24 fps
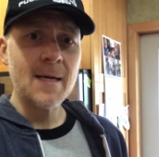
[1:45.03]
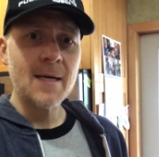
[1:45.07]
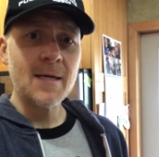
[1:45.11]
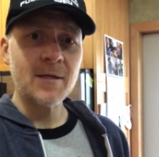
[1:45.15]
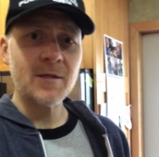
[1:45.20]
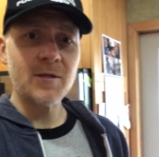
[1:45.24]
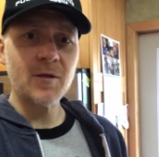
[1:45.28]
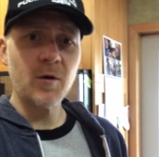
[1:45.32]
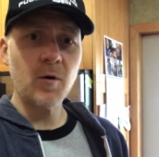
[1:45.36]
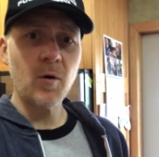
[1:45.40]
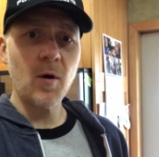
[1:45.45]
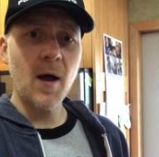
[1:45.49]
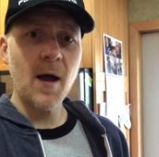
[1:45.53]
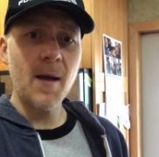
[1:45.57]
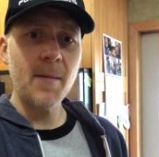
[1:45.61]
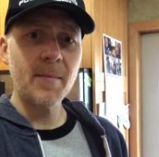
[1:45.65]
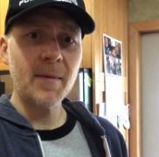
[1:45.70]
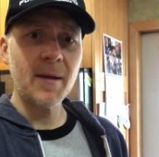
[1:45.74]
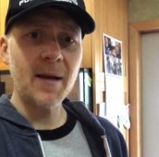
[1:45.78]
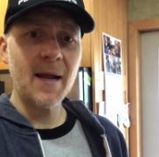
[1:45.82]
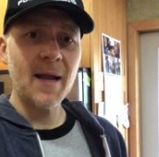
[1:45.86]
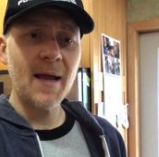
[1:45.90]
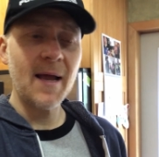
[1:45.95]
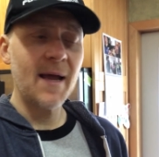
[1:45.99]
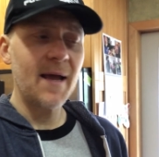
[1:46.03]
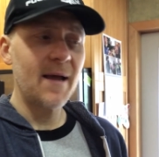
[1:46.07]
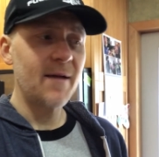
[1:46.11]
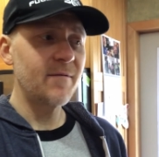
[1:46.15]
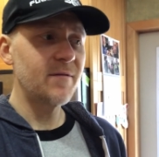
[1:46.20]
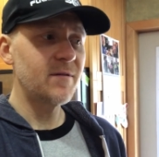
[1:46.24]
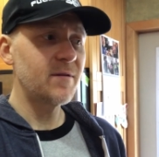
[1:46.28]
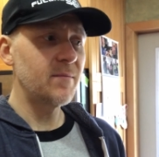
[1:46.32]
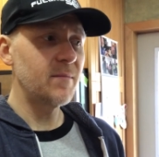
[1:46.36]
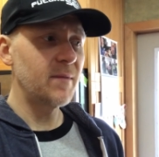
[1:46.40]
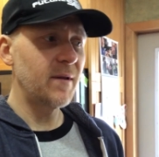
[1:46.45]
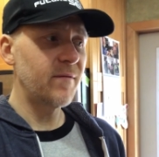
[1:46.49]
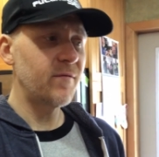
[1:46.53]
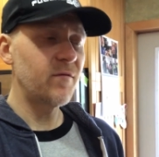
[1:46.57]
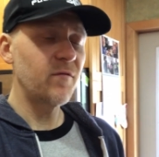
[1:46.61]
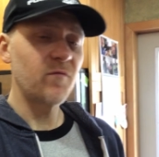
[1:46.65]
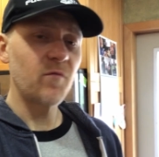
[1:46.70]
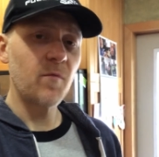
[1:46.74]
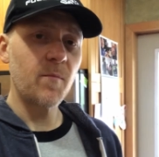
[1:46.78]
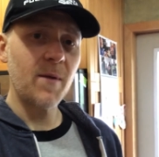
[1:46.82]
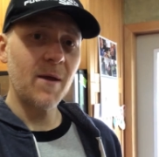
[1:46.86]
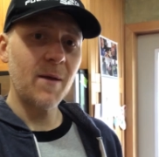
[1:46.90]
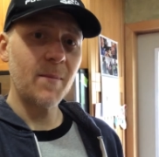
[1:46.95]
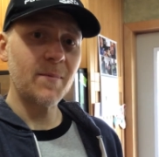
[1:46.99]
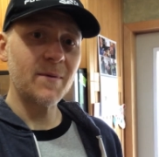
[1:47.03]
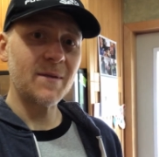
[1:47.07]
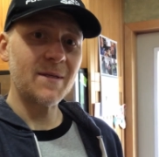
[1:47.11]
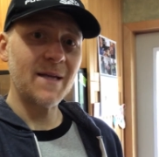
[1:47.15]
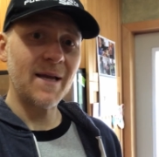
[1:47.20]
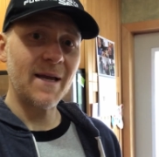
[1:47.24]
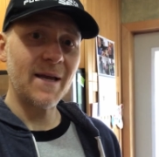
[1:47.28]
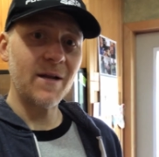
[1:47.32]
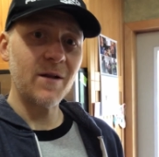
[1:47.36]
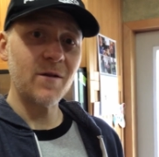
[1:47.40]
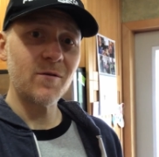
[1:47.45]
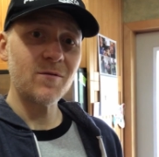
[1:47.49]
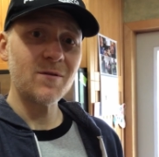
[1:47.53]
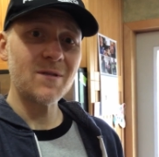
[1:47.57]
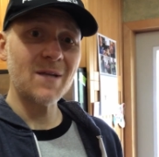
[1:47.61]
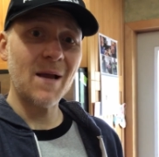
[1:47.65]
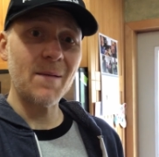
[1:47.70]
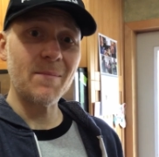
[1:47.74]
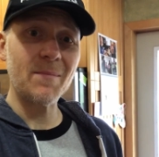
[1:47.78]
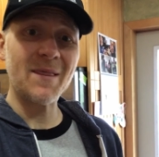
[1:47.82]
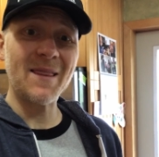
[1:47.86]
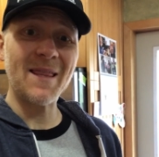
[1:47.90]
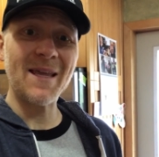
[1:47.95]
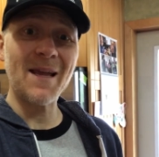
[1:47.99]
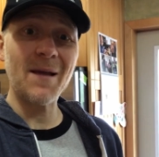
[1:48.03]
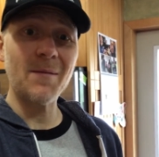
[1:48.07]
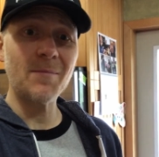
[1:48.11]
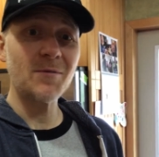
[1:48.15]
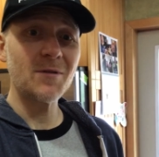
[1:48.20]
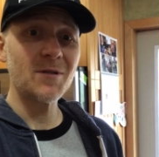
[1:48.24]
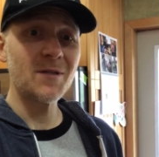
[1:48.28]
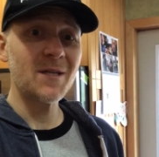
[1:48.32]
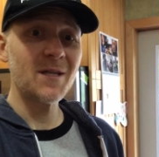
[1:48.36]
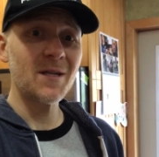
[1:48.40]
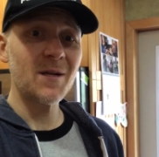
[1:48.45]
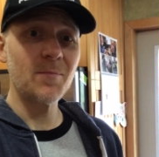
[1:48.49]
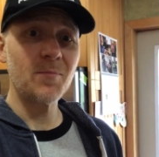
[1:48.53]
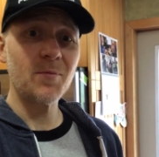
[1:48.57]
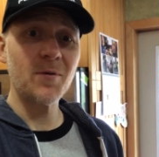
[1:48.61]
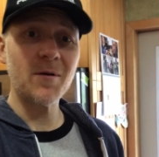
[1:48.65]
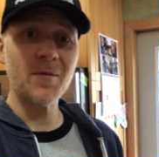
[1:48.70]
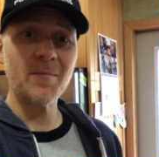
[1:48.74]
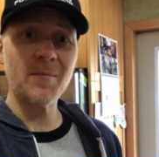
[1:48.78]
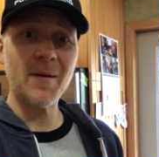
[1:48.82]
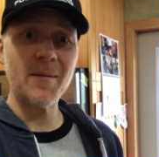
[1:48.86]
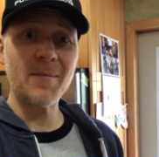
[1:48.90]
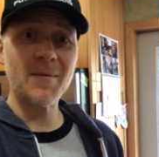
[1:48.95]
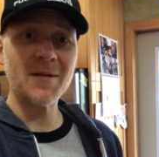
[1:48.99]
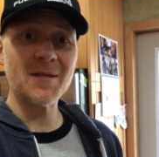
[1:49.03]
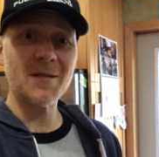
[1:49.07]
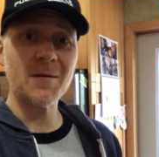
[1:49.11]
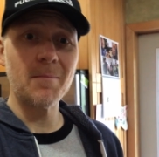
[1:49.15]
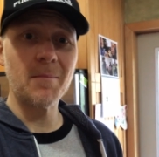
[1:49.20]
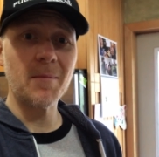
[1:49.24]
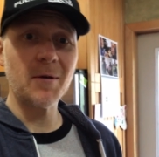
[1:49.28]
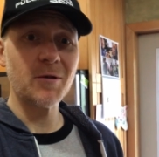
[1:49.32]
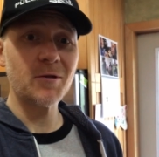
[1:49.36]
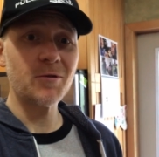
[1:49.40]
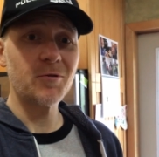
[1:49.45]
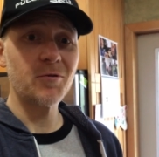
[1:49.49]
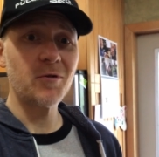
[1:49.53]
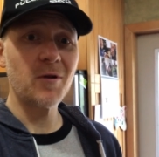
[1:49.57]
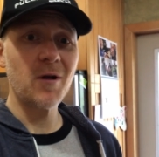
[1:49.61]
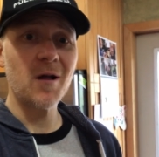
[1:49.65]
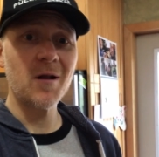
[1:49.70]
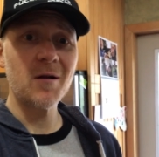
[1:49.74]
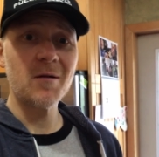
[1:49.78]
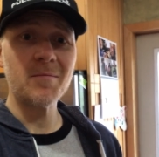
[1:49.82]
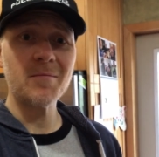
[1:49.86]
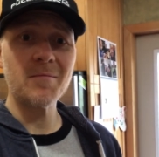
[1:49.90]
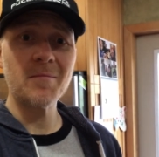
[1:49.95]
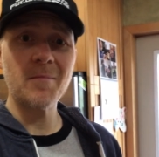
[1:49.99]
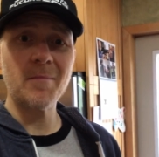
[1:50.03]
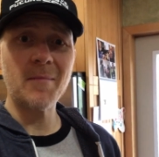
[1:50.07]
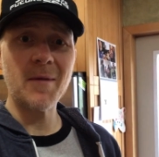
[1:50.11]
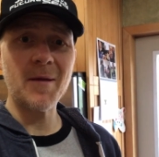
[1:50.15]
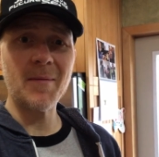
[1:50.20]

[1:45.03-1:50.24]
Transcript: So I'm gonna have some leftover baked potatoes. I think I'm just gonna put maybe some mustard on them,